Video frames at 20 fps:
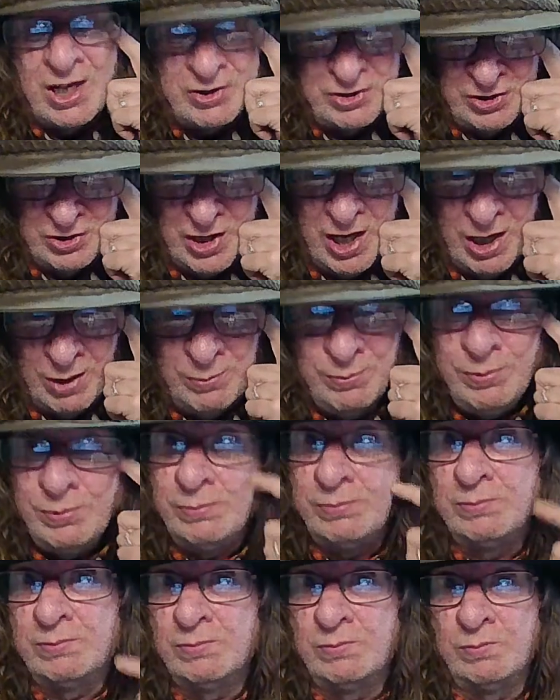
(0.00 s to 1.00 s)
as you know,
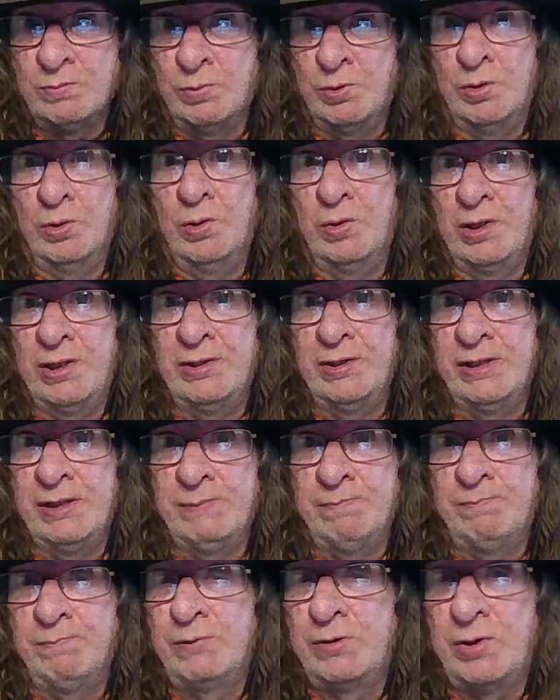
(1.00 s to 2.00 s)
we're all in
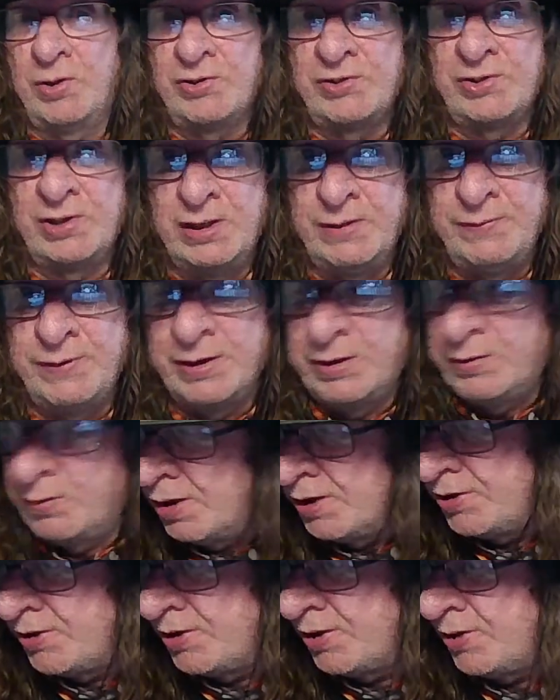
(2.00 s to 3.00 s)
the cost of living
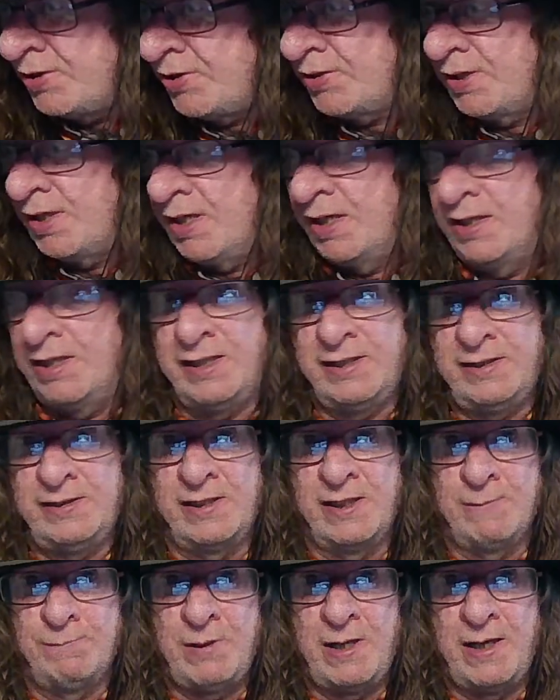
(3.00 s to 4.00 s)
crisis, and I
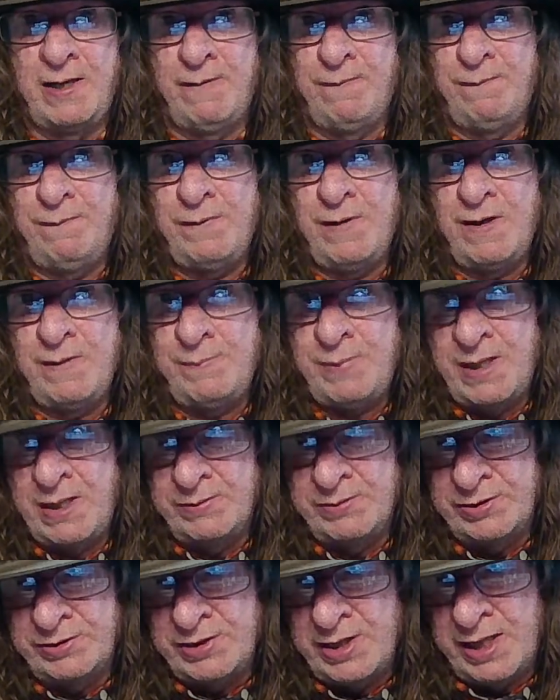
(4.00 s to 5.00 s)
think paying
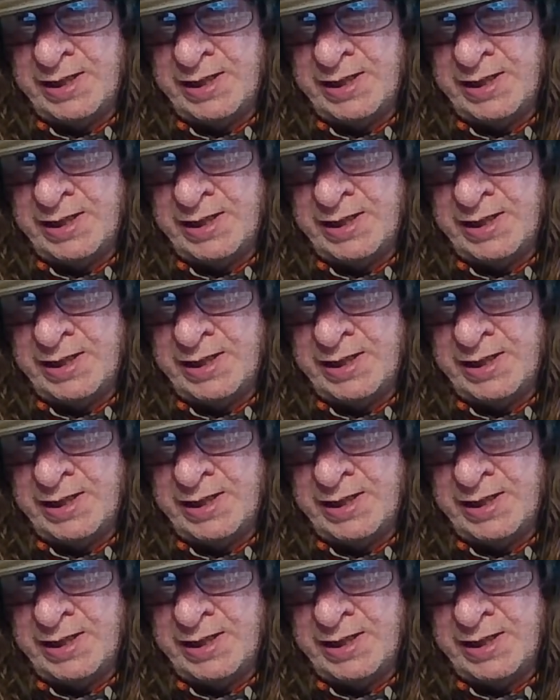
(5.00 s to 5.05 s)
£5 a